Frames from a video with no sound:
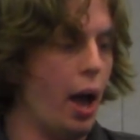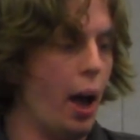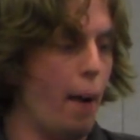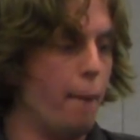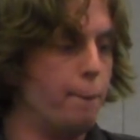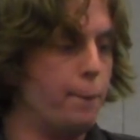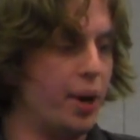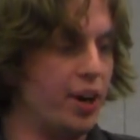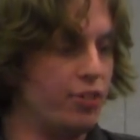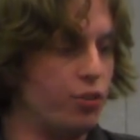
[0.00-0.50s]

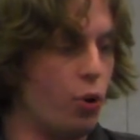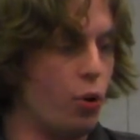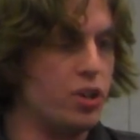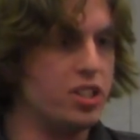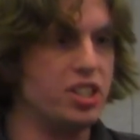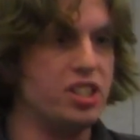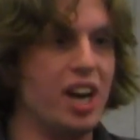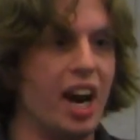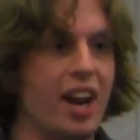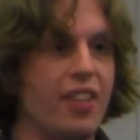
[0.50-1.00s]
But of course,
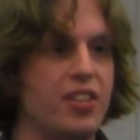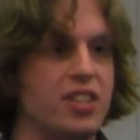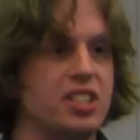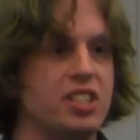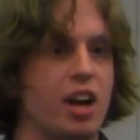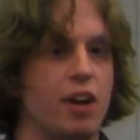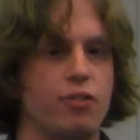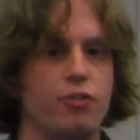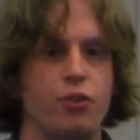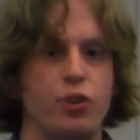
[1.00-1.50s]
none of this
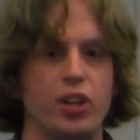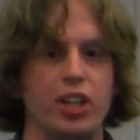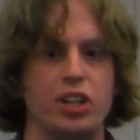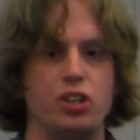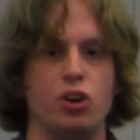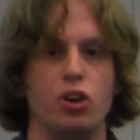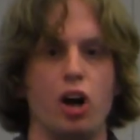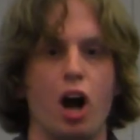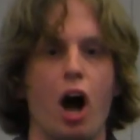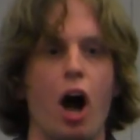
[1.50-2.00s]
stuff really
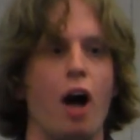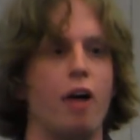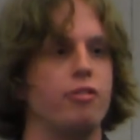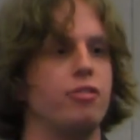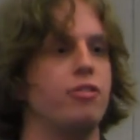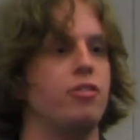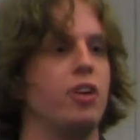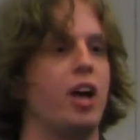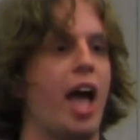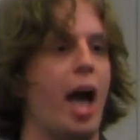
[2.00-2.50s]
took
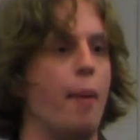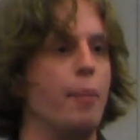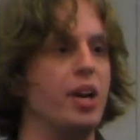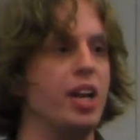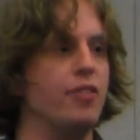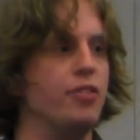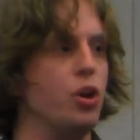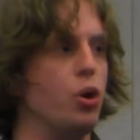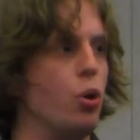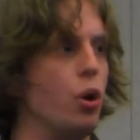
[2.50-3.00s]
off. How many
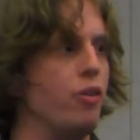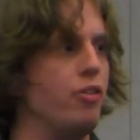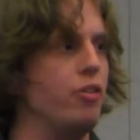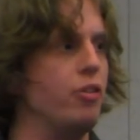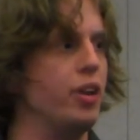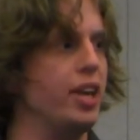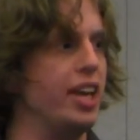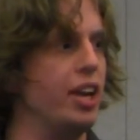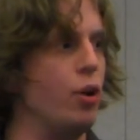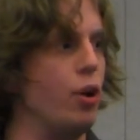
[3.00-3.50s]
of you have,
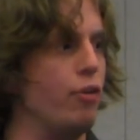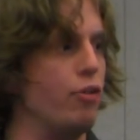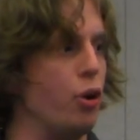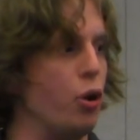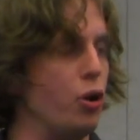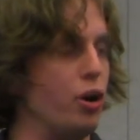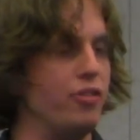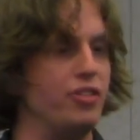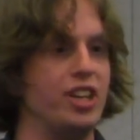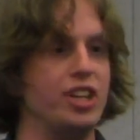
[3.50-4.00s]
here have
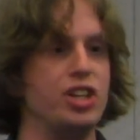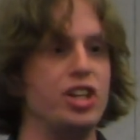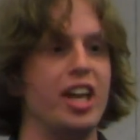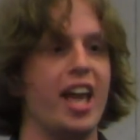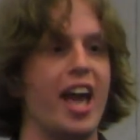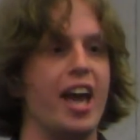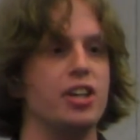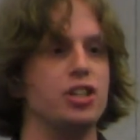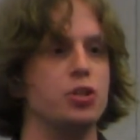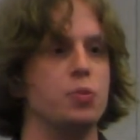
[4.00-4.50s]
heard of
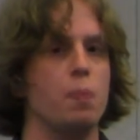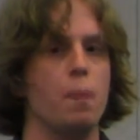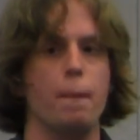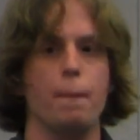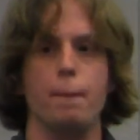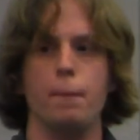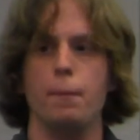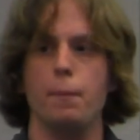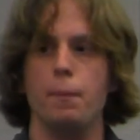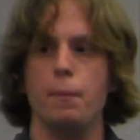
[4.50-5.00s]
DigiCash?
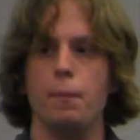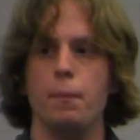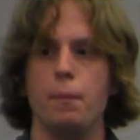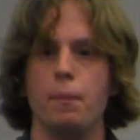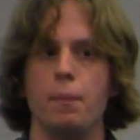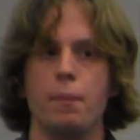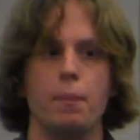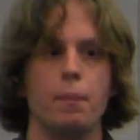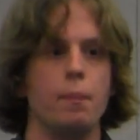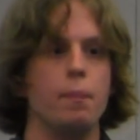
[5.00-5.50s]

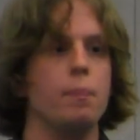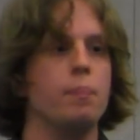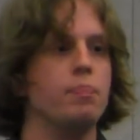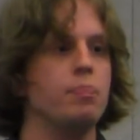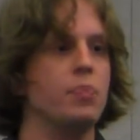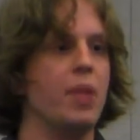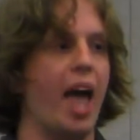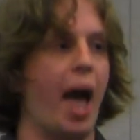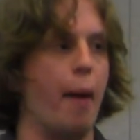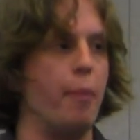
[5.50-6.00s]

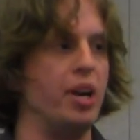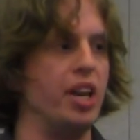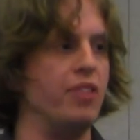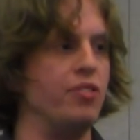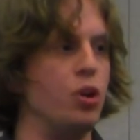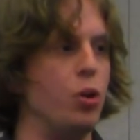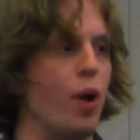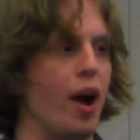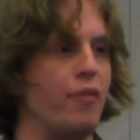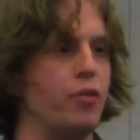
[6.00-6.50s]
How many of
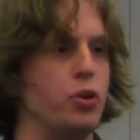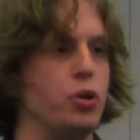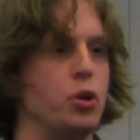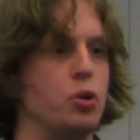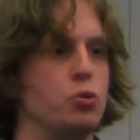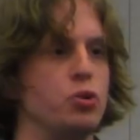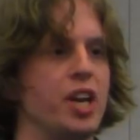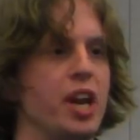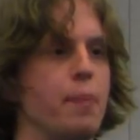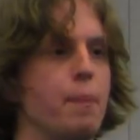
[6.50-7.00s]
you ever
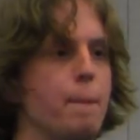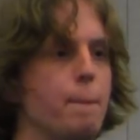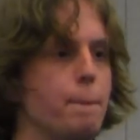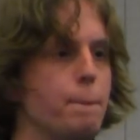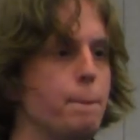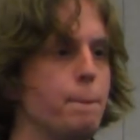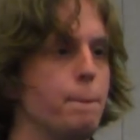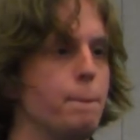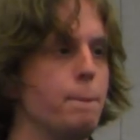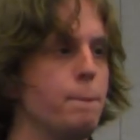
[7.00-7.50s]
used it?
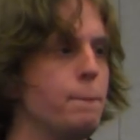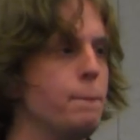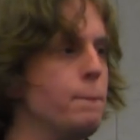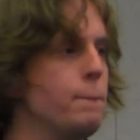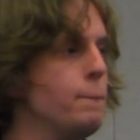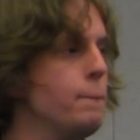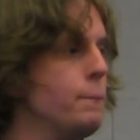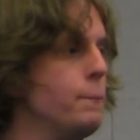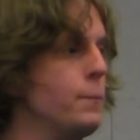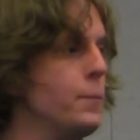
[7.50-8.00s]

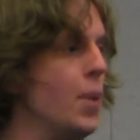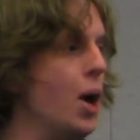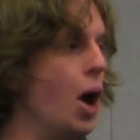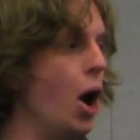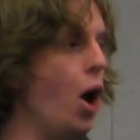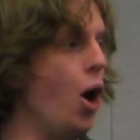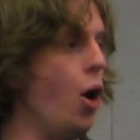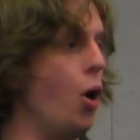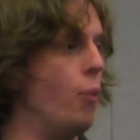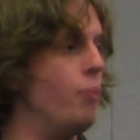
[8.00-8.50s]

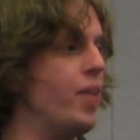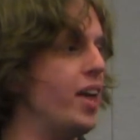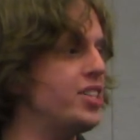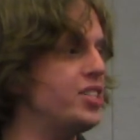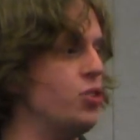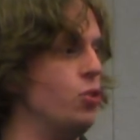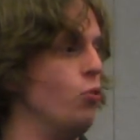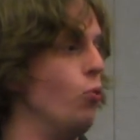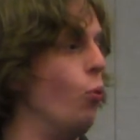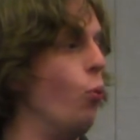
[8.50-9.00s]
Oh,
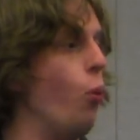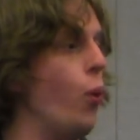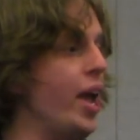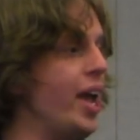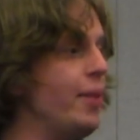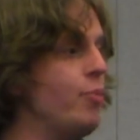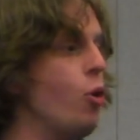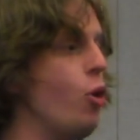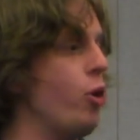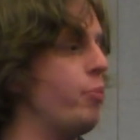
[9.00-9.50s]
that's
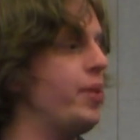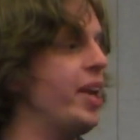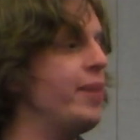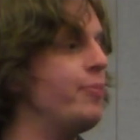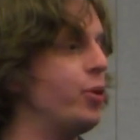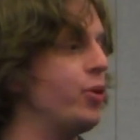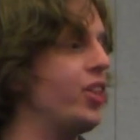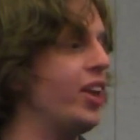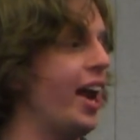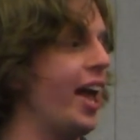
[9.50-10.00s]
way more
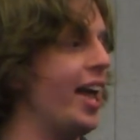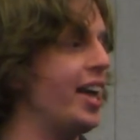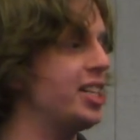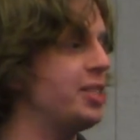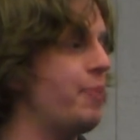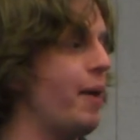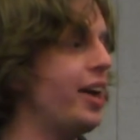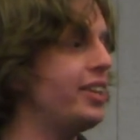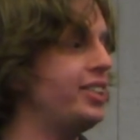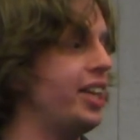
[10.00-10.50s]
people than I
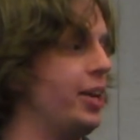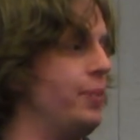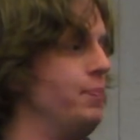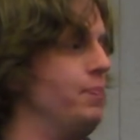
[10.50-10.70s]
expected.